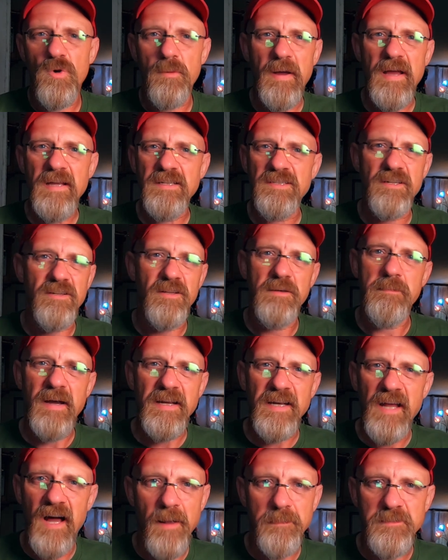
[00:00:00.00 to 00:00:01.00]
basically
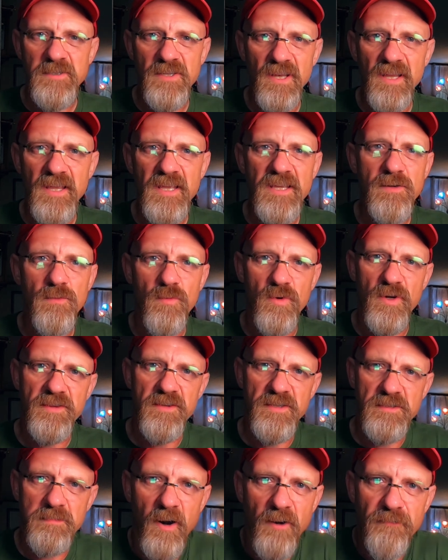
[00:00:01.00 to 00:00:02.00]
made obsolete with the
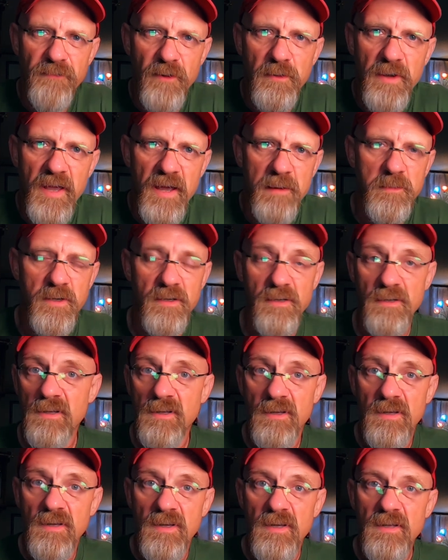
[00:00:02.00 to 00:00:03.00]
smartphone camera.
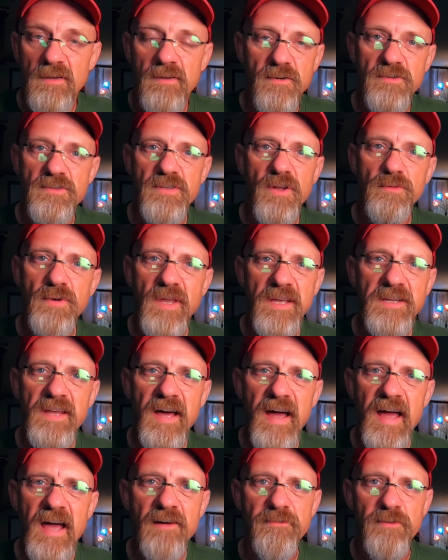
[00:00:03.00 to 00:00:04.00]
There's no need to
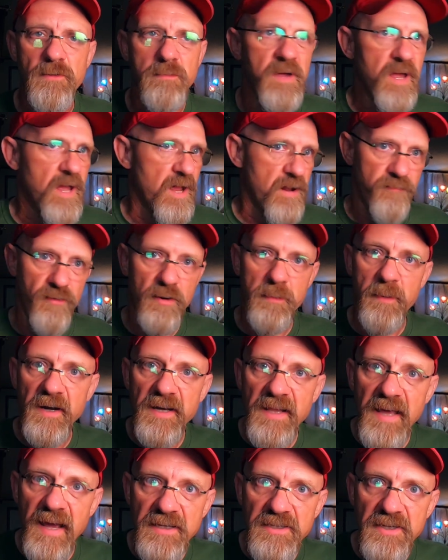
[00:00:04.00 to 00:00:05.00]
have them.
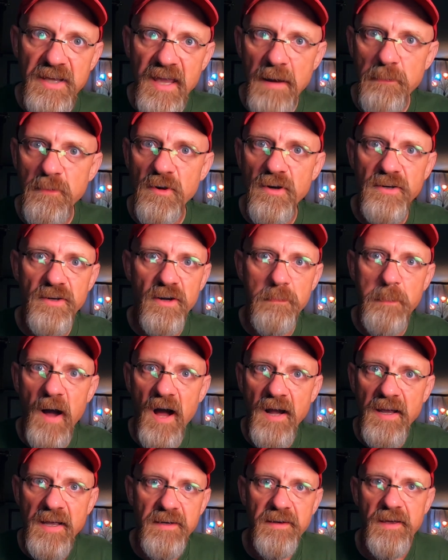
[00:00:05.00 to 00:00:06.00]
Everybody has a camera in their
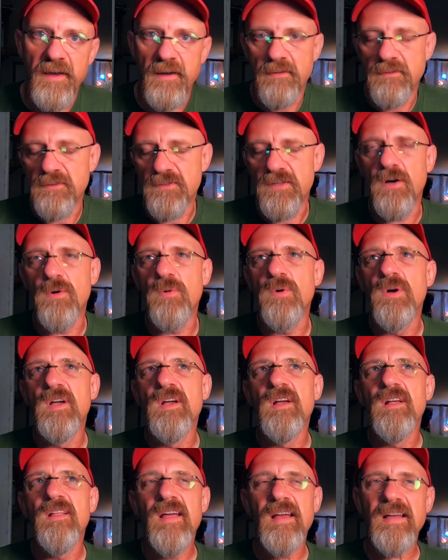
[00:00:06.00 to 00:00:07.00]
pocket now. So
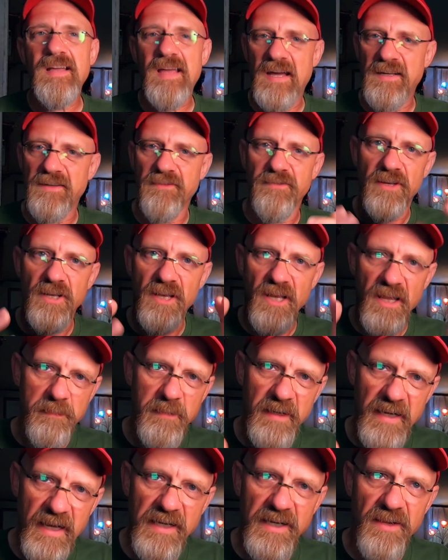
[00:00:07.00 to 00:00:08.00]
that kind of
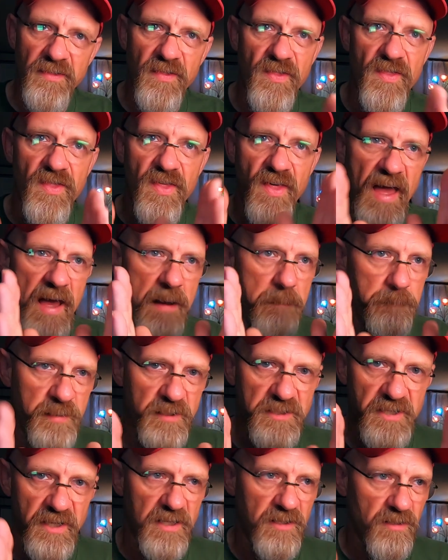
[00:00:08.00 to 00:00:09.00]
eliminated that
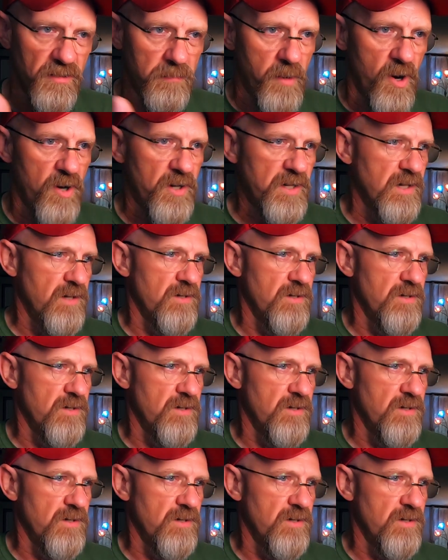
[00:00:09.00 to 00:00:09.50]
particular market